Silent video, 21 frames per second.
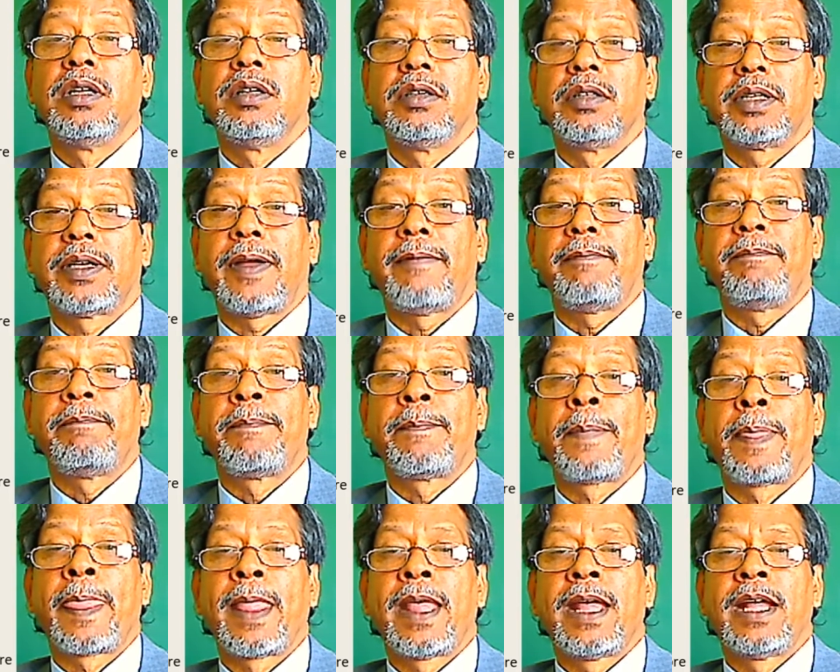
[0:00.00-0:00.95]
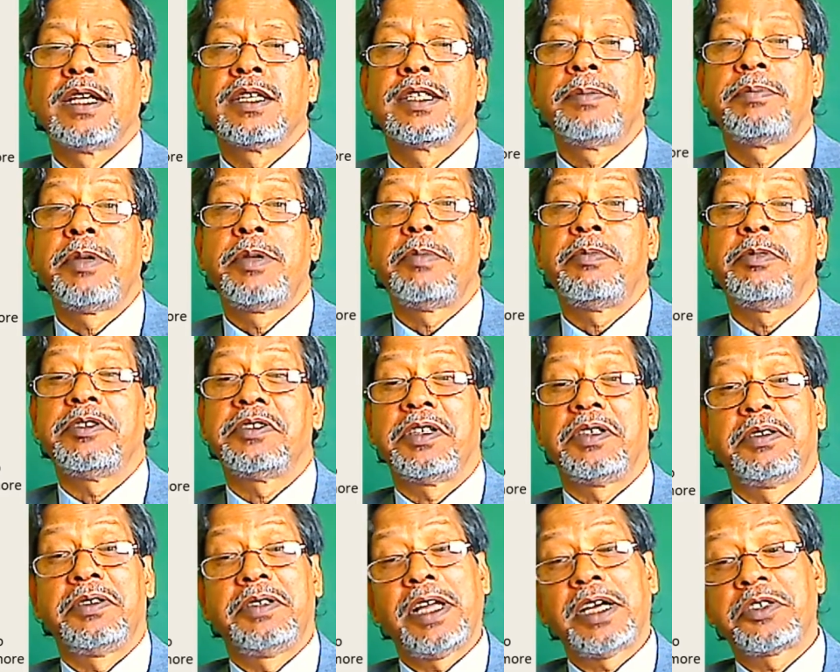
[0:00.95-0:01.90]
Okay, some people say
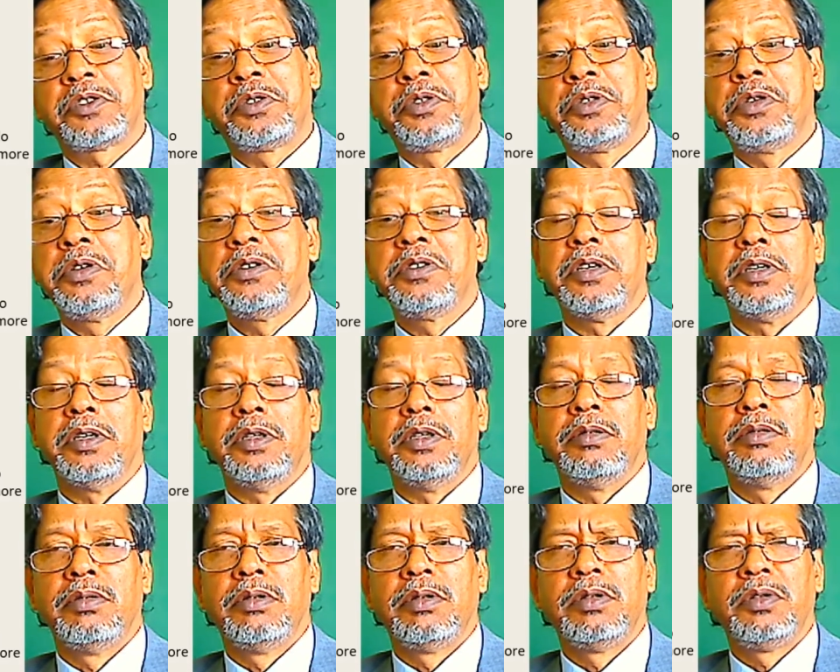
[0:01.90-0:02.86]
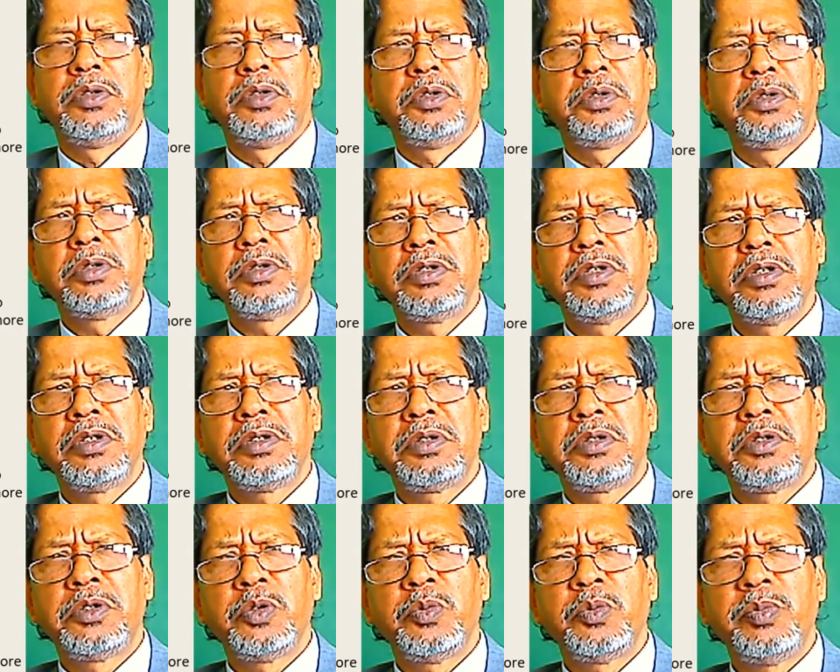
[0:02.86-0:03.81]
that's too good. Too
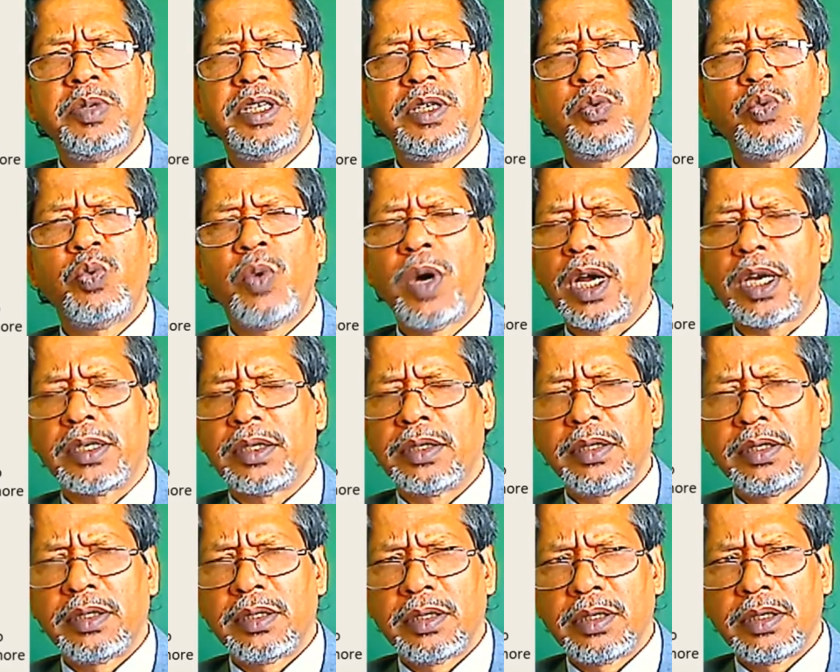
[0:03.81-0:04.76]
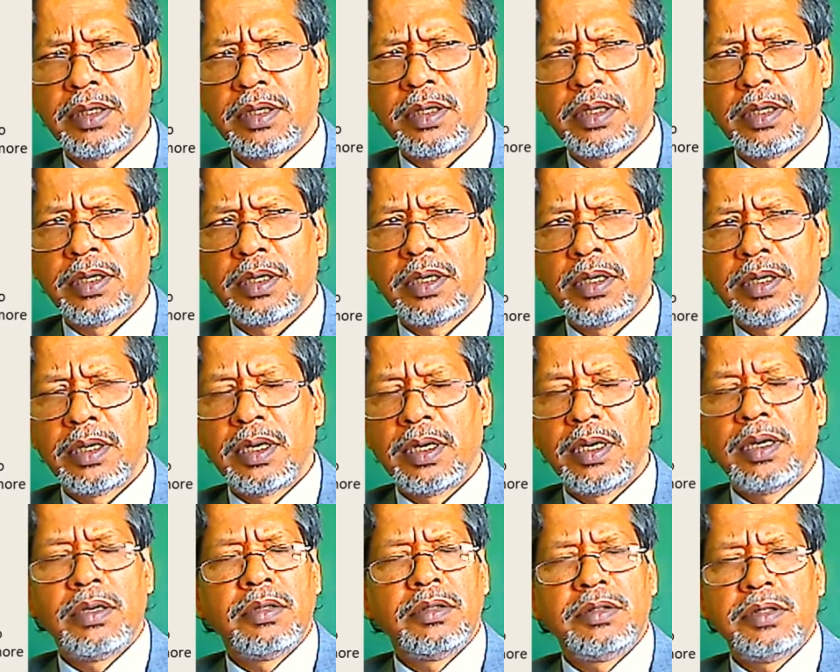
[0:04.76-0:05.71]
good to be what?
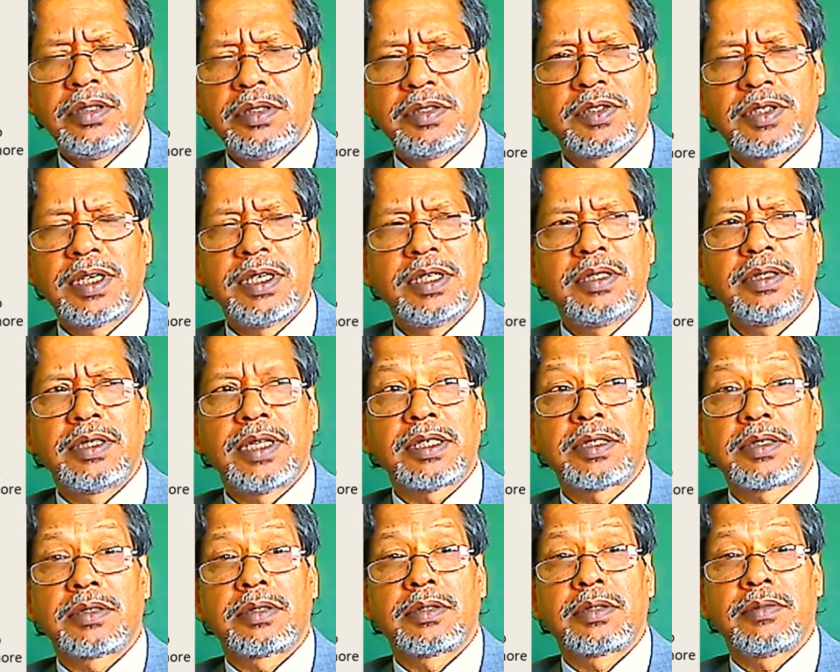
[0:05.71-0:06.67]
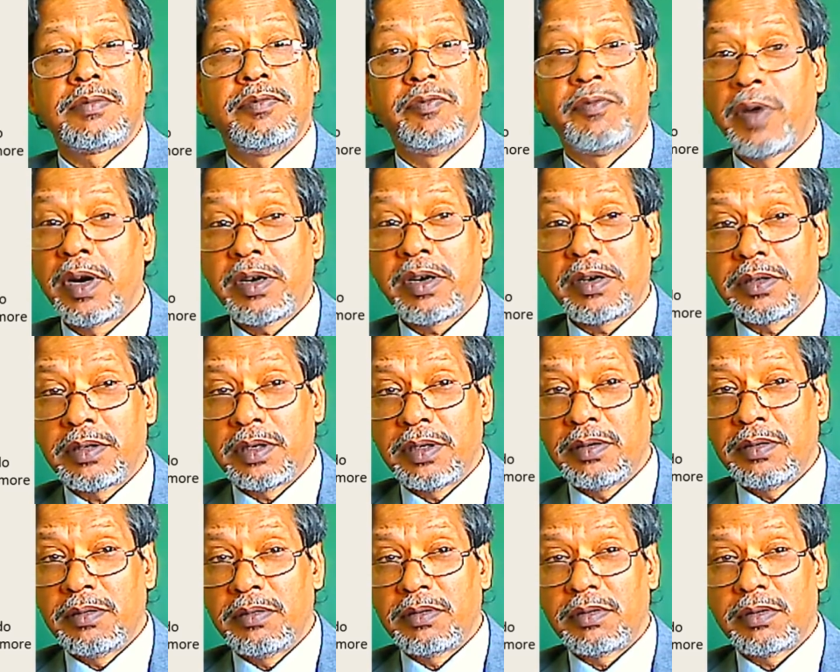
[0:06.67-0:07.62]
Just say that's very
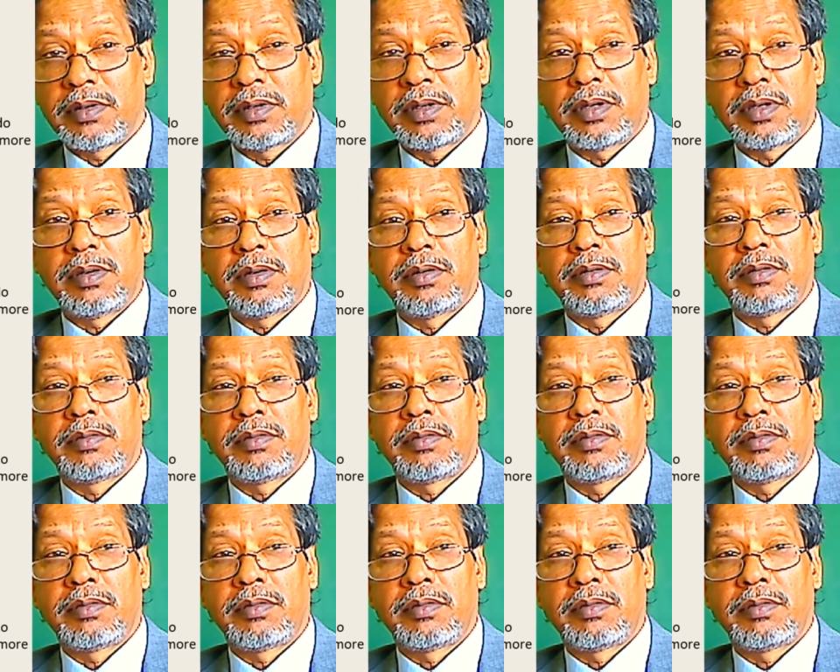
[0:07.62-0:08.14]
good, or